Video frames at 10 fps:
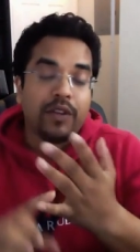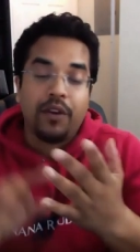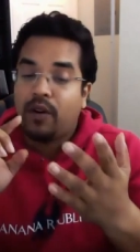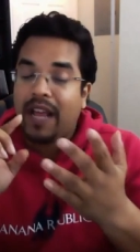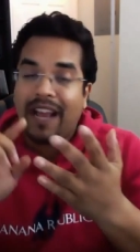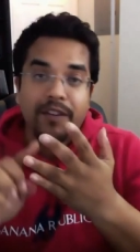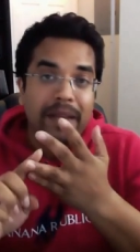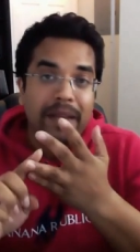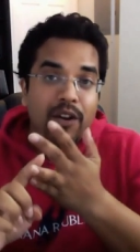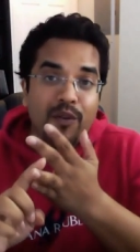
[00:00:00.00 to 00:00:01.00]
You don't have to
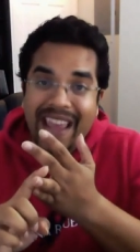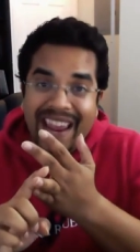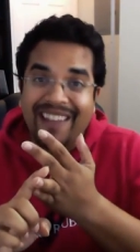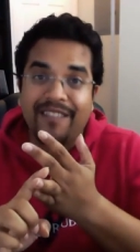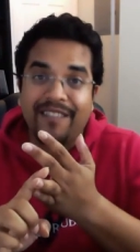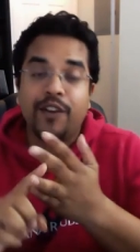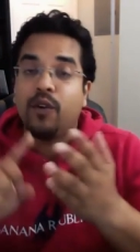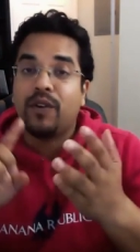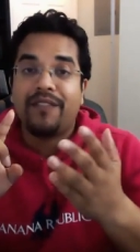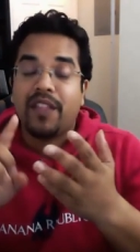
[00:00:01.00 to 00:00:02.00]
be creative. You
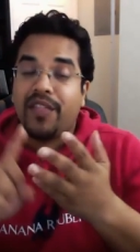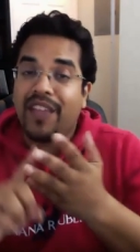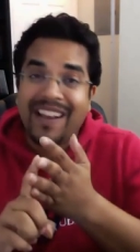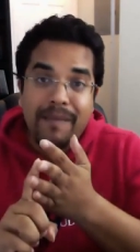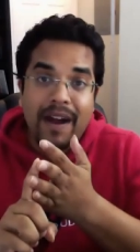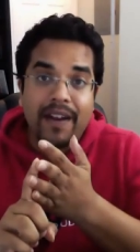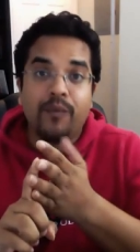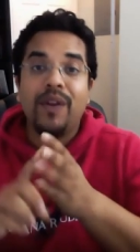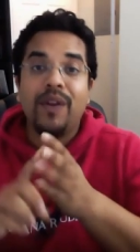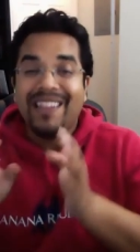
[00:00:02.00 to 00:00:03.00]
don't have to think about it.
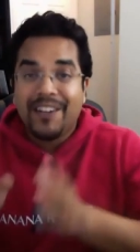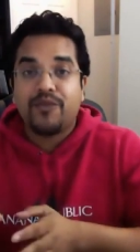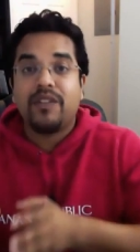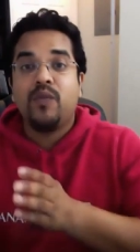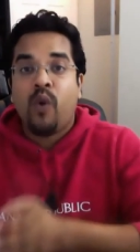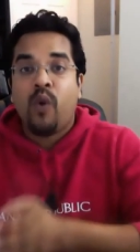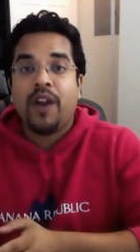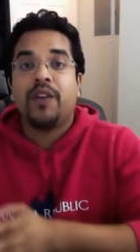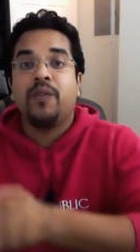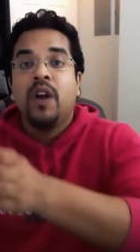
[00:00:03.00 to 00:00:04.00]
We literally
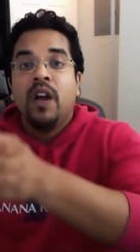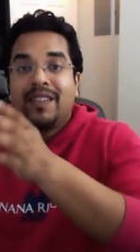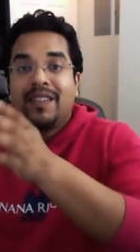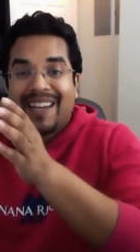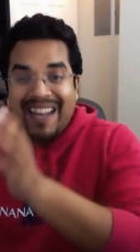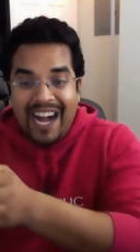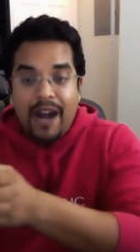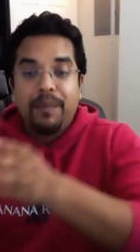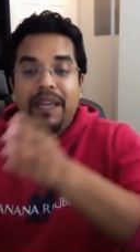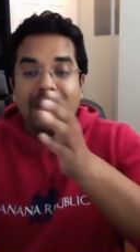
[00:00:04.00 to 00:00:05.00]
want you to
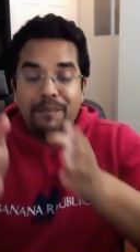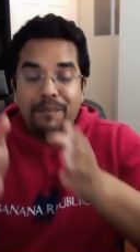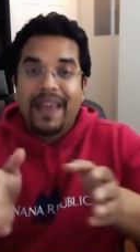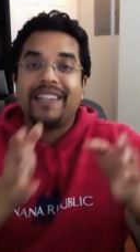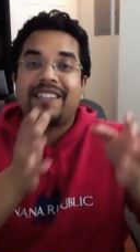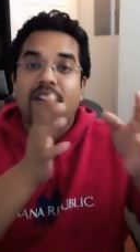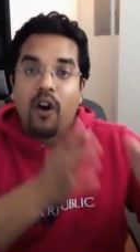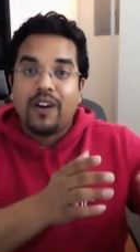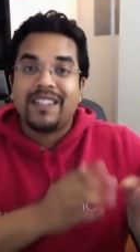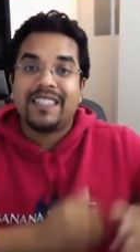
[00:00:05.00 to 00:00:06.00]
copy and paste
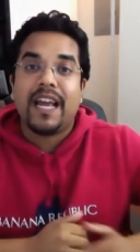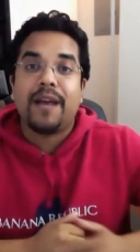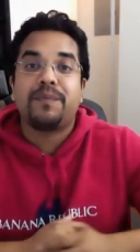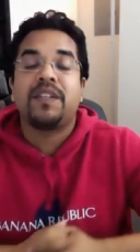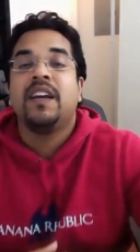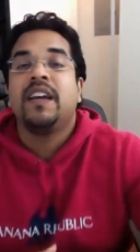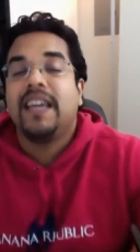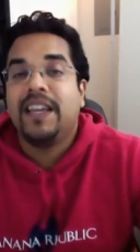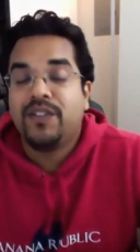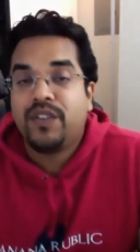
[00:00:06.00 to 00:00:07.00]
our steps
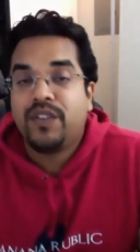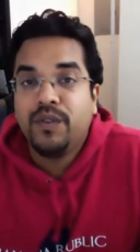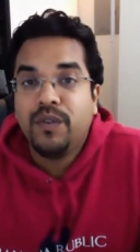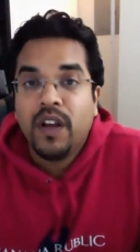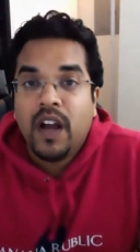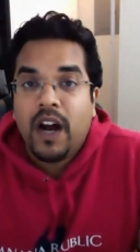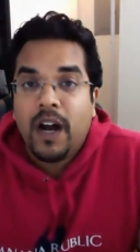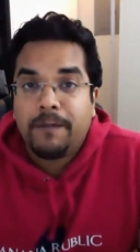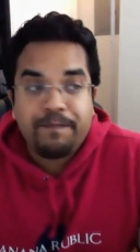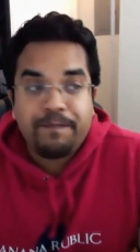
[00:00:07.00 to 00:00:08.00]
into
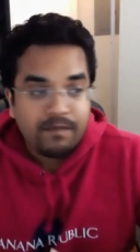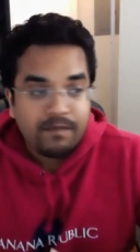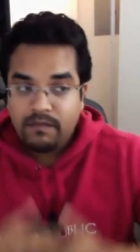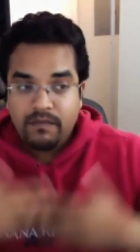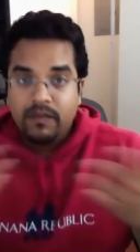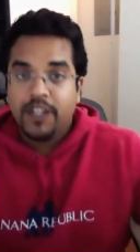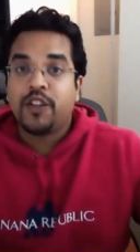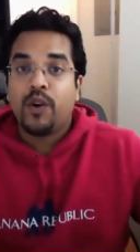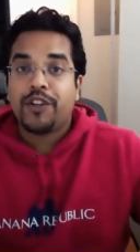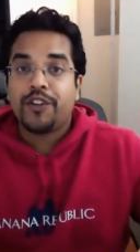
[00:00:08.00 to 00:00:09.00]

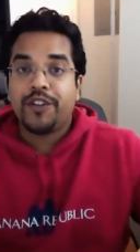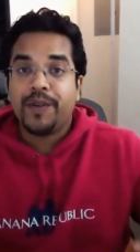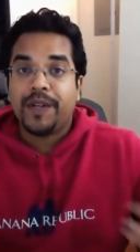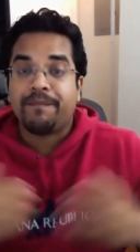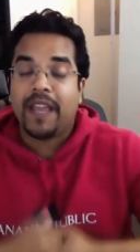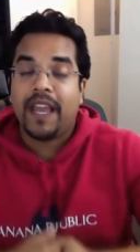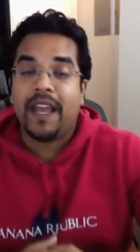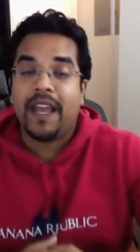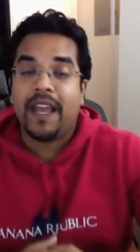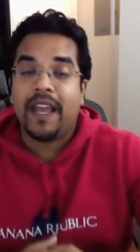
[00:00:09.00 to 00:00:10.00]
what you're doing.
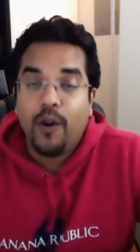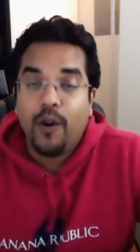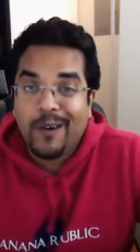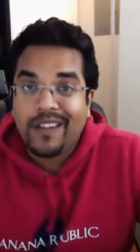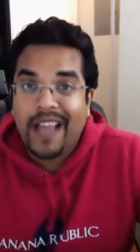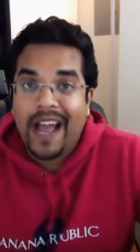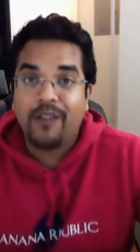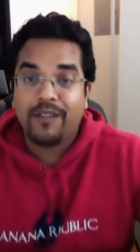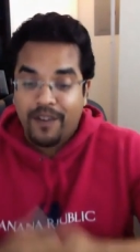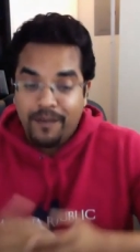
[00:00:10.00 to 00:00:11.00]
And lo and
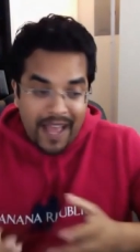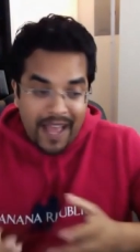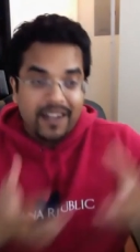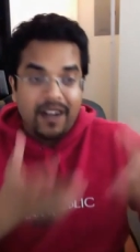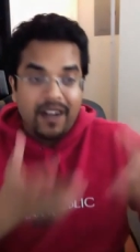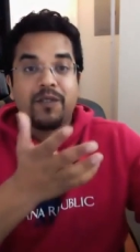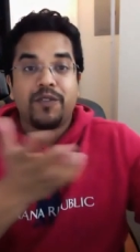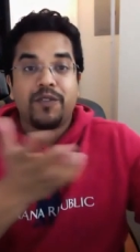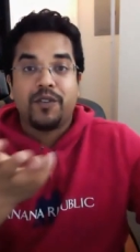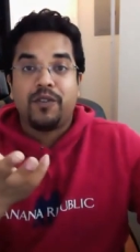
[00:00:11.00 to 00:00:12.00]
behold, out from that
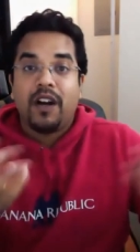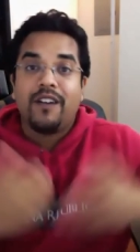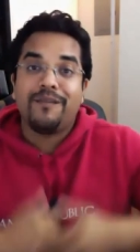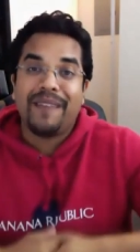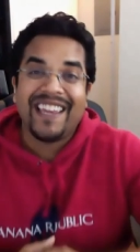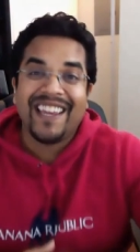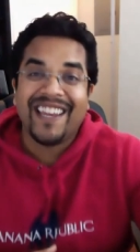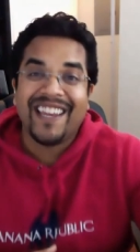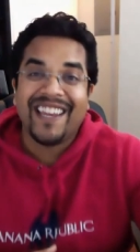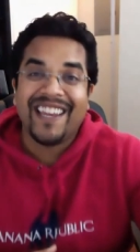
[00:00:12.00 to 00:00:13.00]
comes a result of
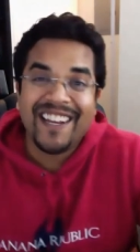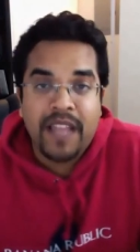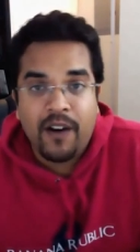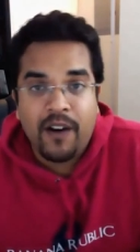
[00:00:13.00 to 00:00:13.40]
making an income.